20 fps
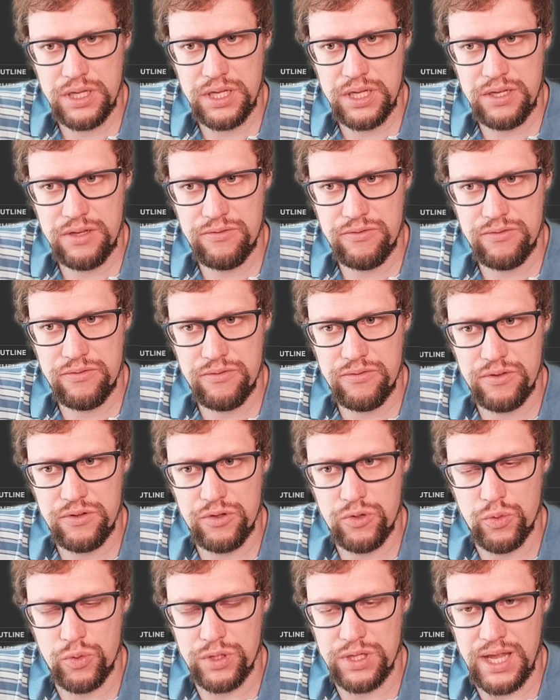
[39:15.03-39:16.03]
if
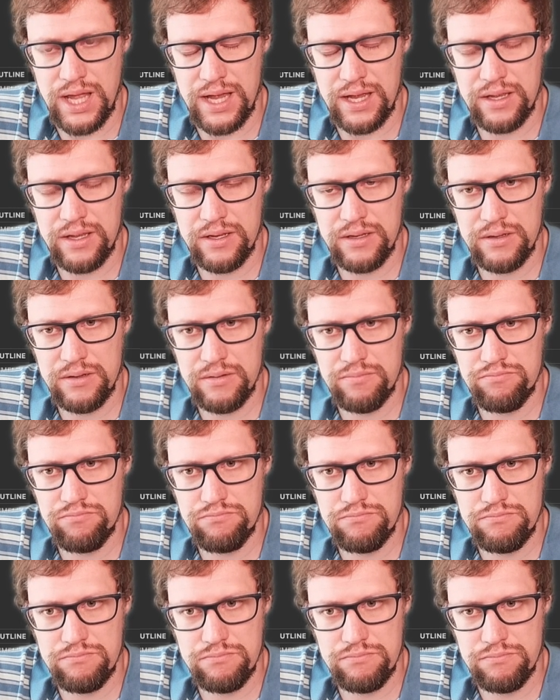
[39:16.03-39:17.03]
you would like
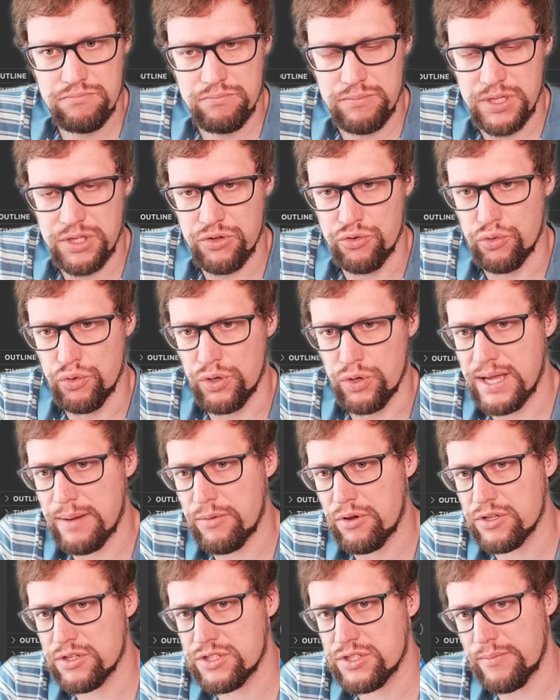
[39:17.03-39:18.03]
me to do a
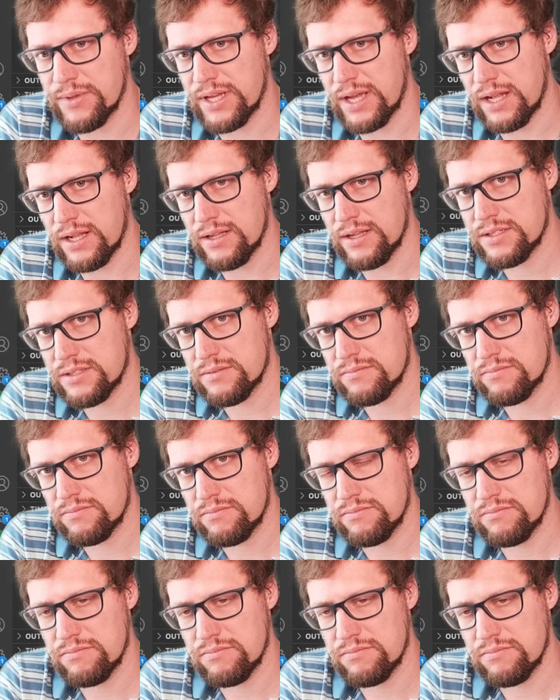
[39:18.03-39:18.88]
demo on something else